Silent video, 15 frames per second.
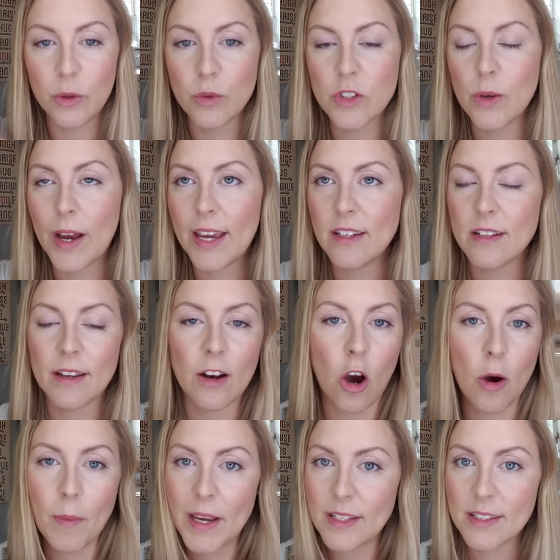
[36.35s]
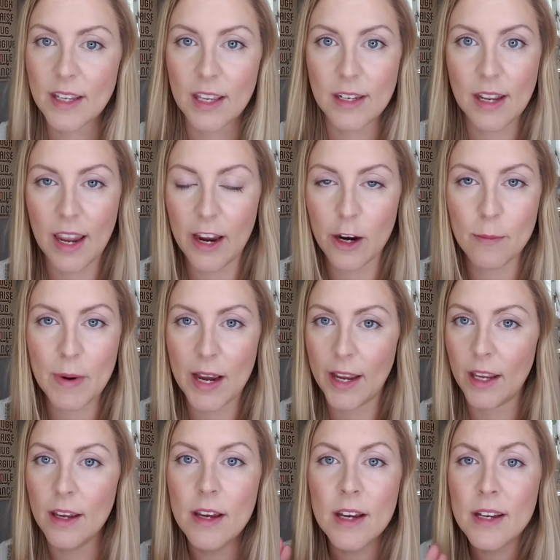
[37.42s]
So I had done all my skincare,
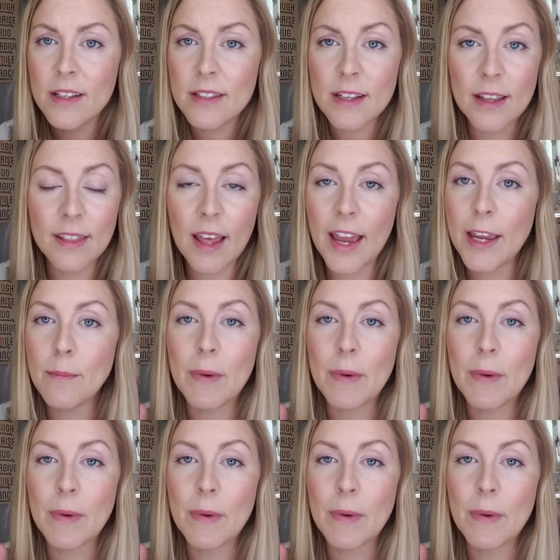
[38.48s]
my sunlight,